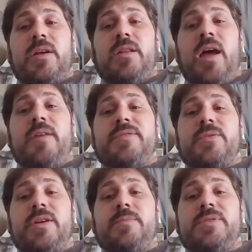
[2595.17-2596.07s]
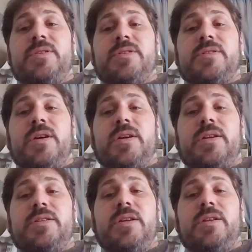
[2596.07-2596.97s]
live streams, just
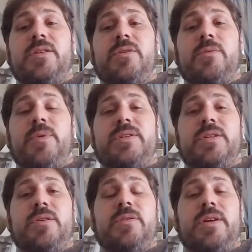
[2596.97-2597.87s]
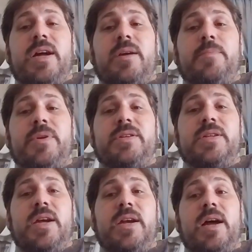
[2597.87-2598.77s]
continue doing what you're doing, and I
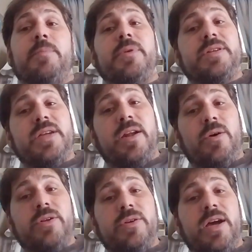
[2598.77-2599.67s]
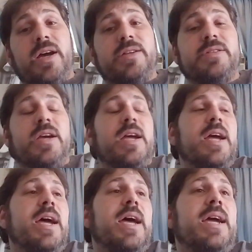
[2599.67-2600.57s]
appreciate it. I appreciate all you guys
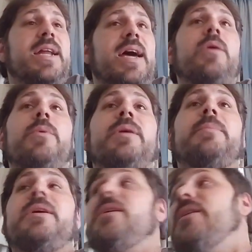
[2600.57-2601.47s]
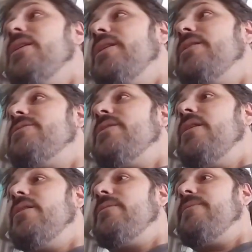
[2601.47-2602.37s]
hanging out with me. It's
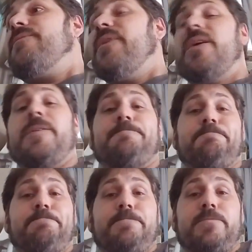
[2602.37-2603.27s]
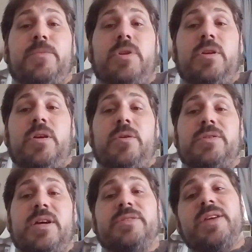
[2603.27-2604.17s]
fun,
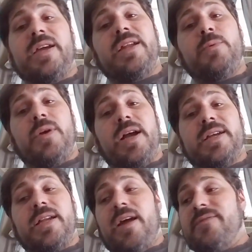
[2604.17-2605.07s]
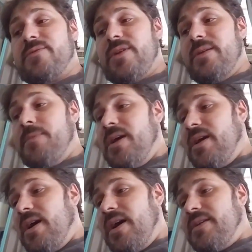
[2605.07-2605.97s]
because I'll take anywhere I can live stream.
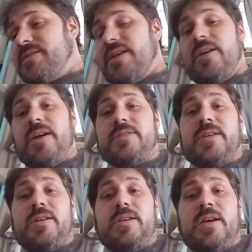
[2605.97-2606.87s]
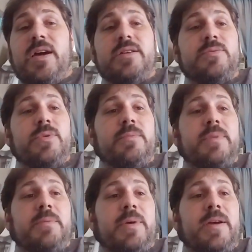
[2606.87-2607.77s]
I ain't scared. I'll take you guys with
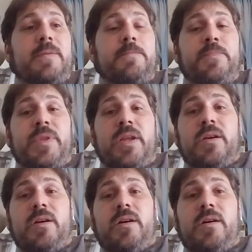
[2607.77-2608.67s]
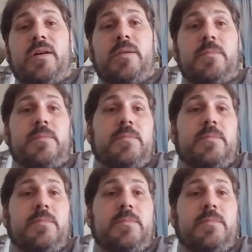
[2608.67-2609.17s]
me, man. But